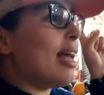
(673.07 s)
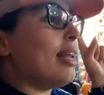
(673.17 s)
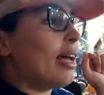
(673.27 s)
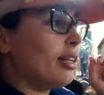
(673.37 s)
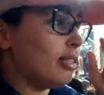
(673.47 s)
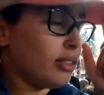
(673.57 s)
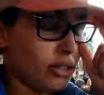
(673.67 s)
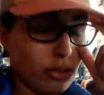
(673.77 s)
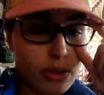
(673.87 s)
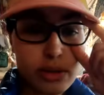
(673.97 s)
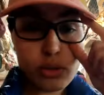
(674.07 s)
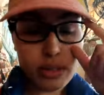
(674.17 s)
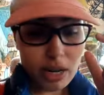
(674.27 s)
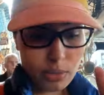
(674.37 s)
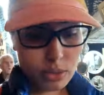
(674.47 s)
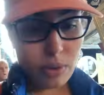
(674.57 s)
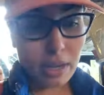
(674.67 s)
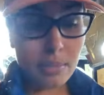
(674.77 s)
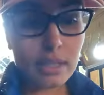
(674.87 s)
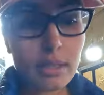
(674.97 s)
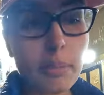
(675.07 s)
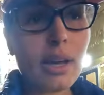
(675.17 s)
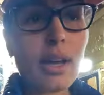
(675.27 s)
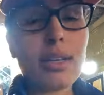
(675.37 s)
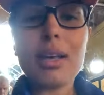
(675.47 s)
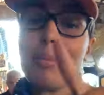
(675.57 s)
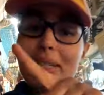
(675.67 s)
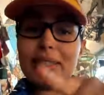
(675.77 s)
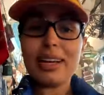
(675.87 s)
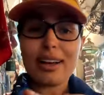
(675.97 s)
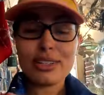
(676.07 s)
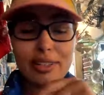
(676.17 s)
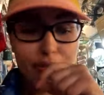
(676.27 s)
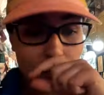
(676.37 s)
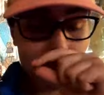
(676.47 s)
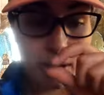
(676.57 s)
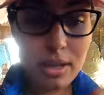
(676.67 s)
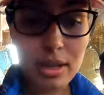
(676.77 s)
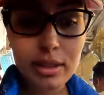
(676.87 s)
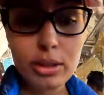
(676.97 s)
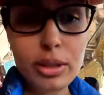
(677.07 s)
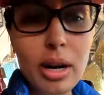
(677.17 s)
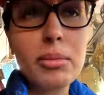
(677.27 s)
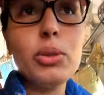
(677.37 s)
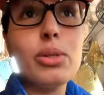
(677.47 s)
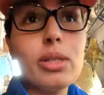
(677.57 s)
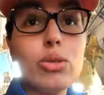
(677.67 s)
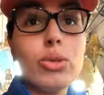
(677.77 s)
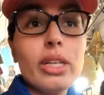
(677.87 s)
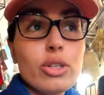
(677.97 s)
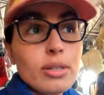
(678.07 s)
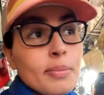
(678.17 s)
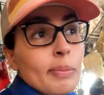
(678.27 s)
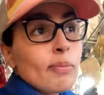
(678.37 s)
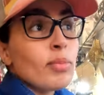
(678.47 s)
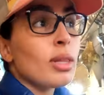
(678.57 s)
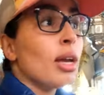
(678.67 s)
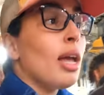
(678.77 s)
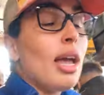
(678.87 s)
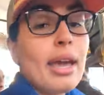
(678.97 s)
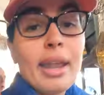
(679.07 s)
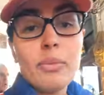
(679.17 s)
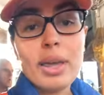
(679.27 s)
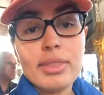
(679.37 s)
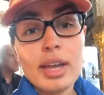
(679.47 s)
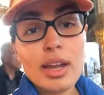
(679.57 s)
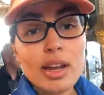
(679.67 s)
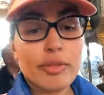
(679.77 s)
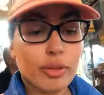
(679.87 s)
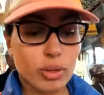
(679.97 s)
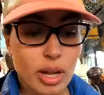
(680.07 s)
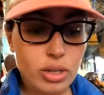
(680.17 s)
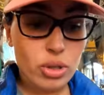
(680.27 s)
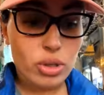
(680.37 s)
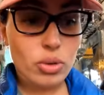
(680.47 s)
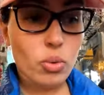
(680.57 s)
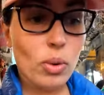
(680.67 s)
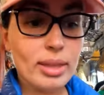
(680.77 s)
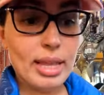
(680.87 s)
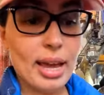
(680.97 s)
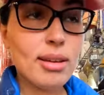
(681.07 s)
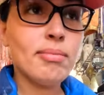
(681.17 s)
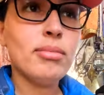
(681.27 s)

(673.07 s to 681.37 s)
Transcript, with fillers: El Ali. This is a restaurant that was recommended by somebody actually from uh, Instagram who's a Tunisian. And I went there for lunch one day.